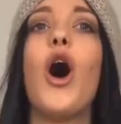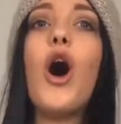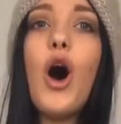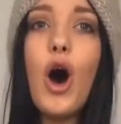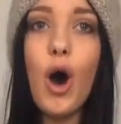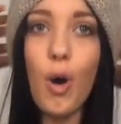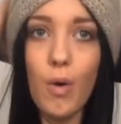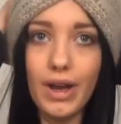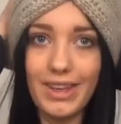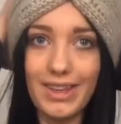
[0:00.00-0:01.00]

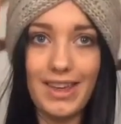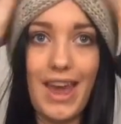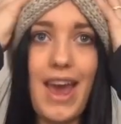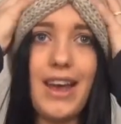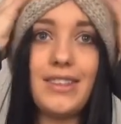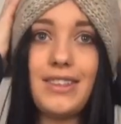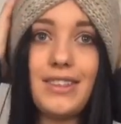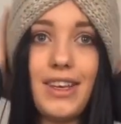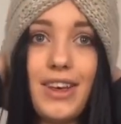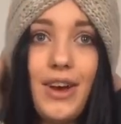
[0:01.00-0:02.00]
Oh,
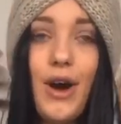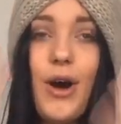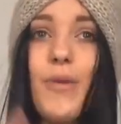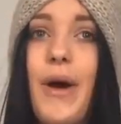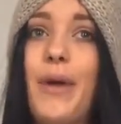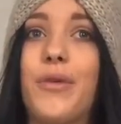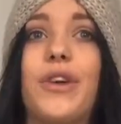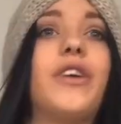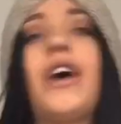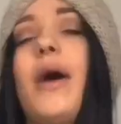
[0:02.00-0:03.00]
yes. Oh, my
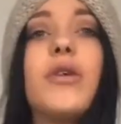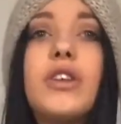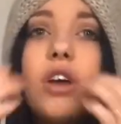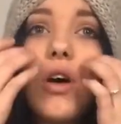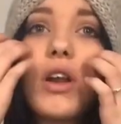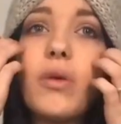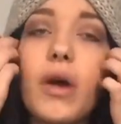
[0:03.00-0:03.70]
word. I would totally